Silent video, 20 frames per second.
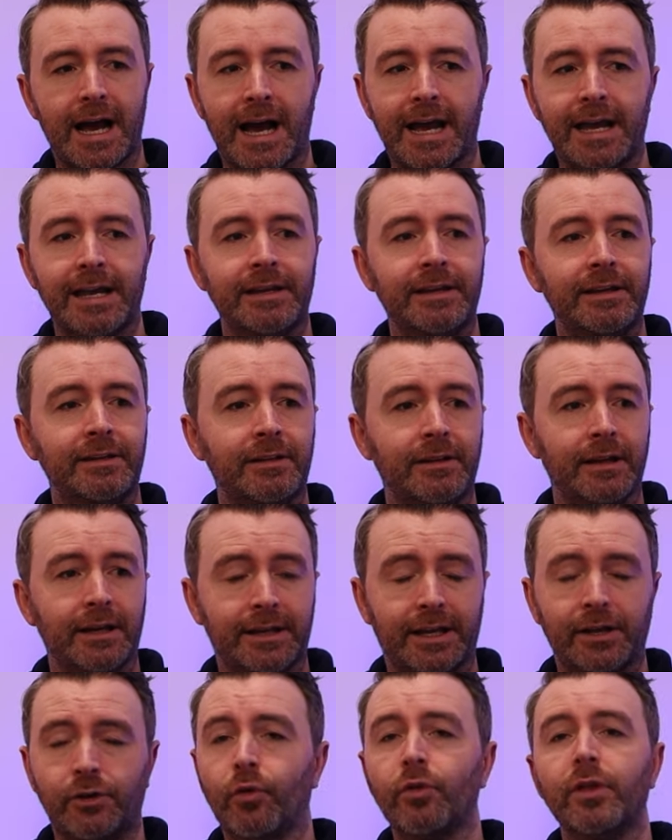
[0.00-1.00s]
I
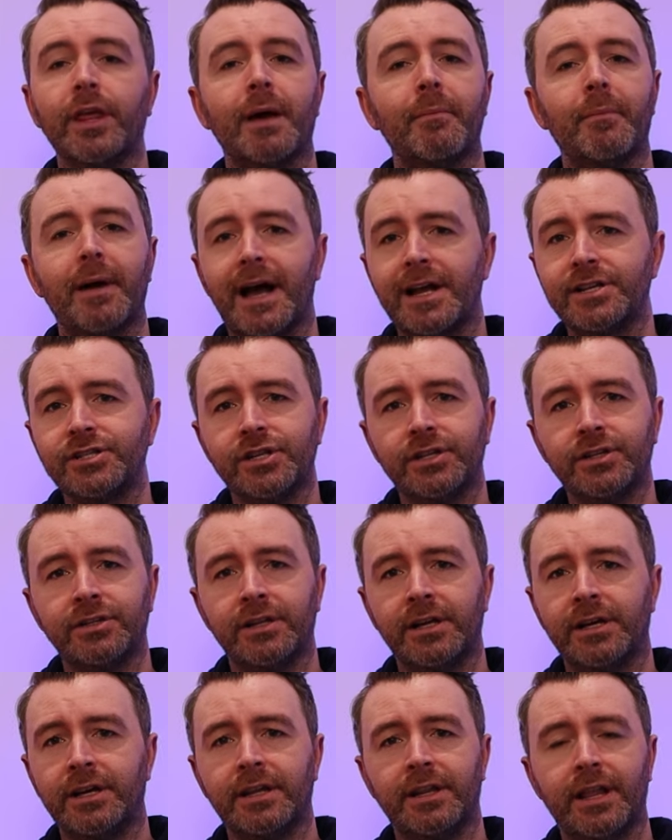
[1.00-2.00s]
can only
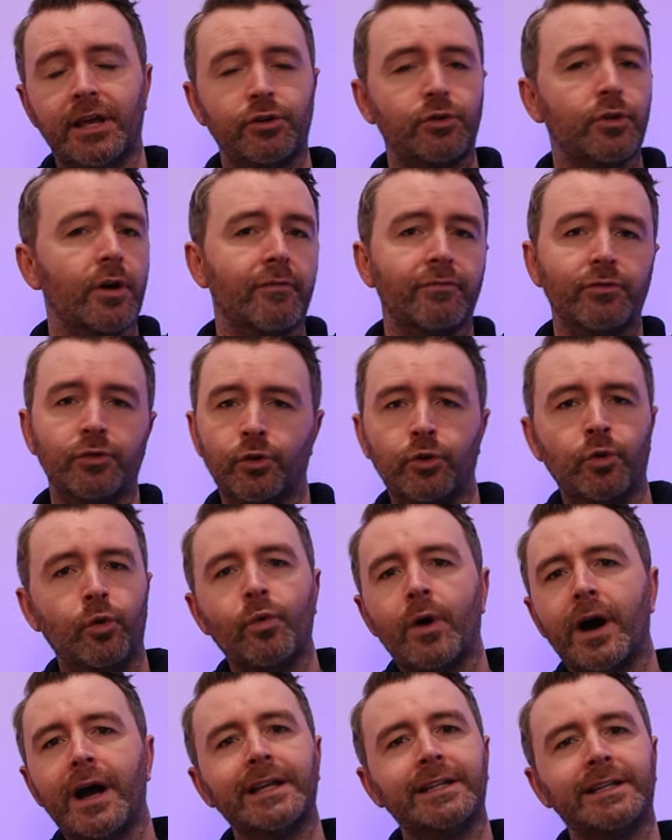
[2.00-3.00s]
imagine that you have
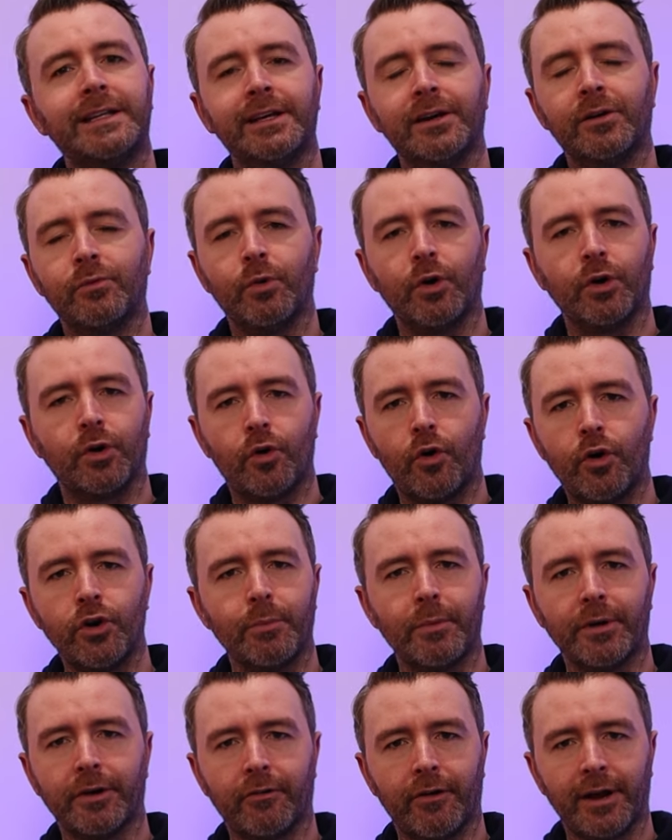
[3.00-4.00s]
no idea what
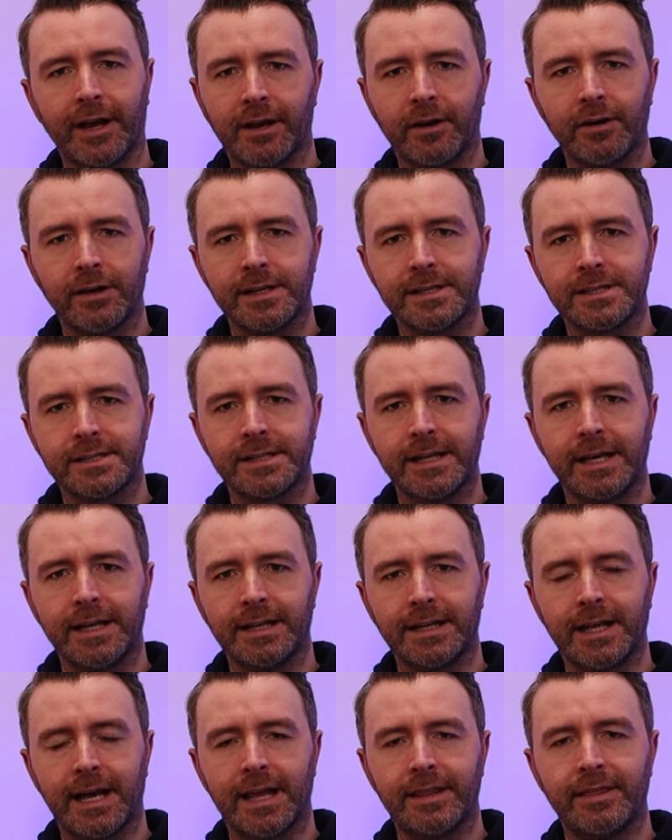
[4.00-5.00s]
Conor McGregor is
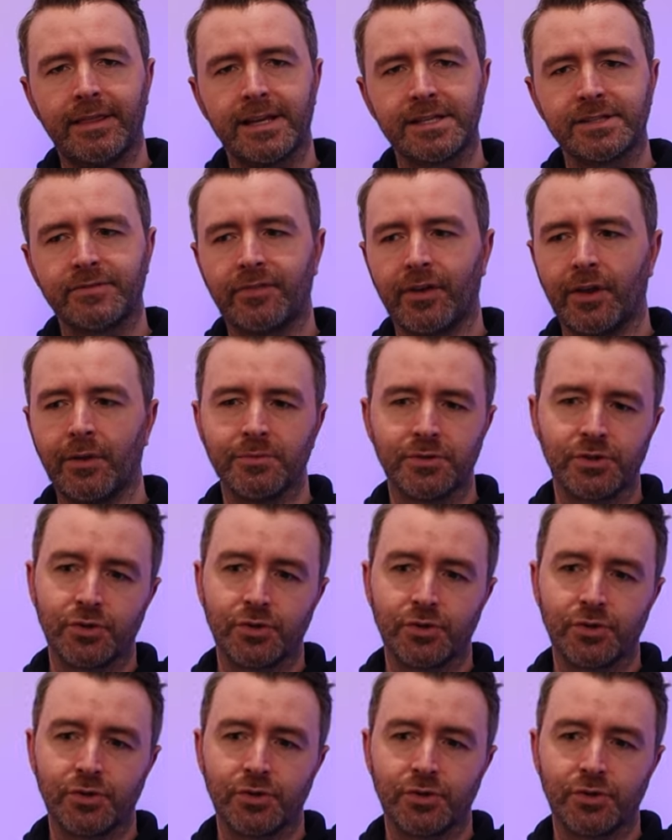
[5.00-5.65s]
saying in this film.